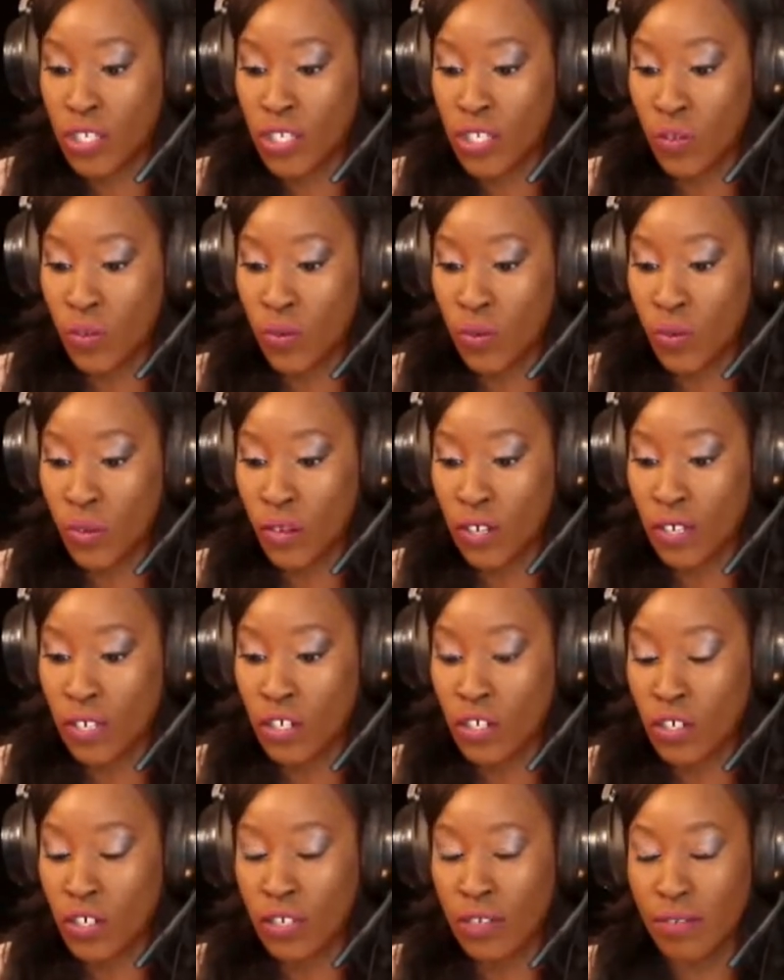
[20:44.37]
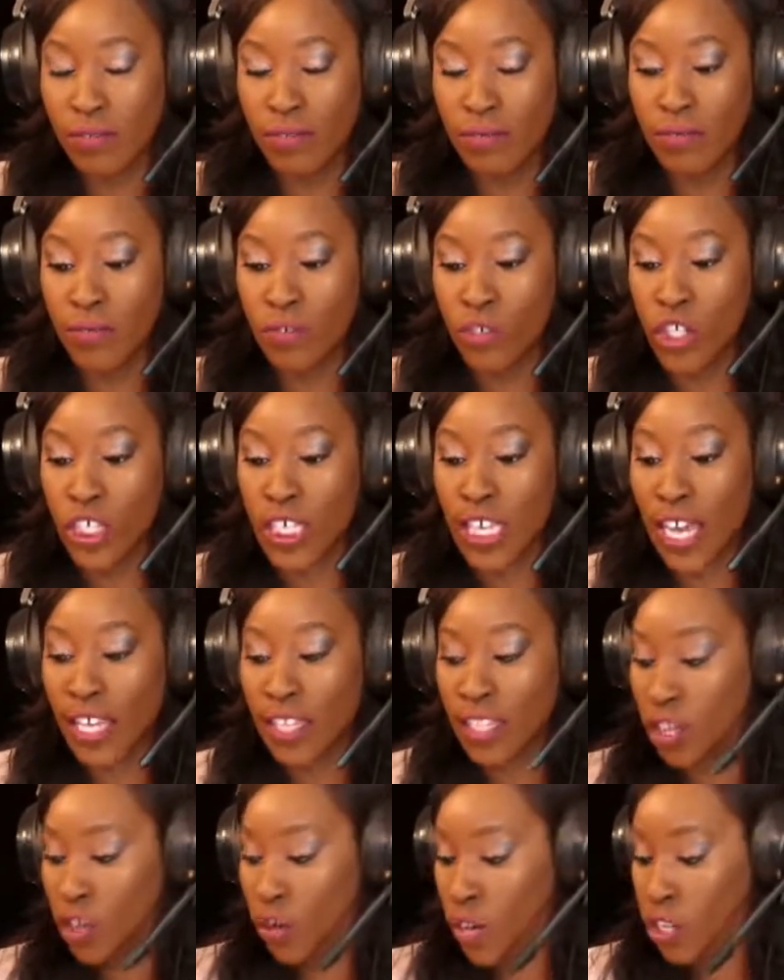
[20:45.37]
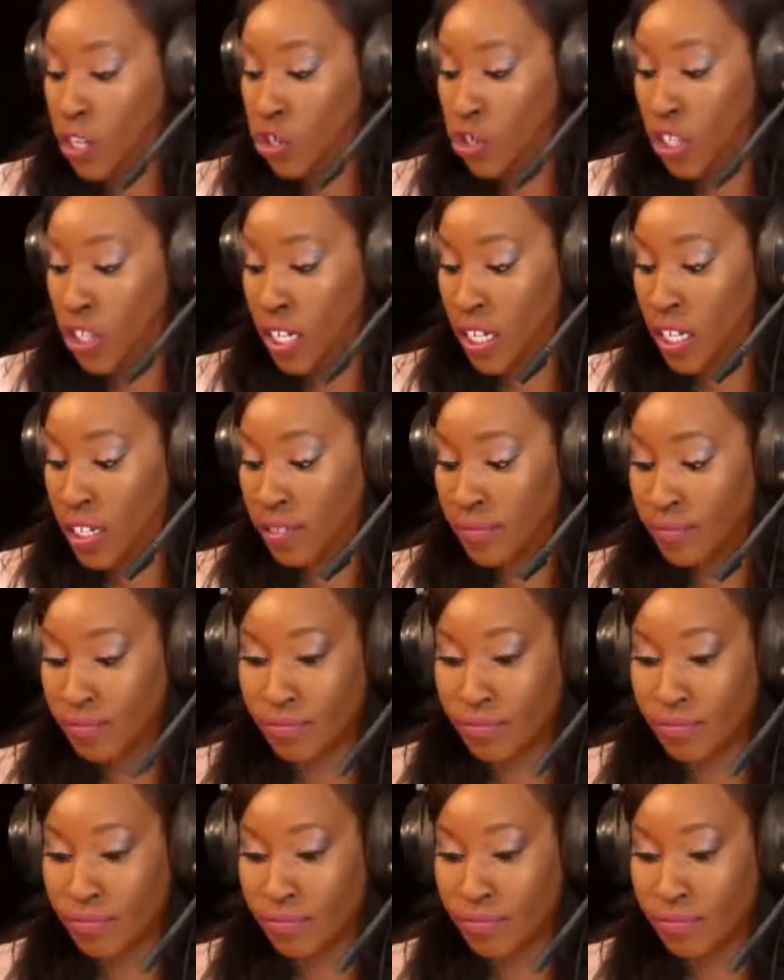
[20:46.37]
so she had the question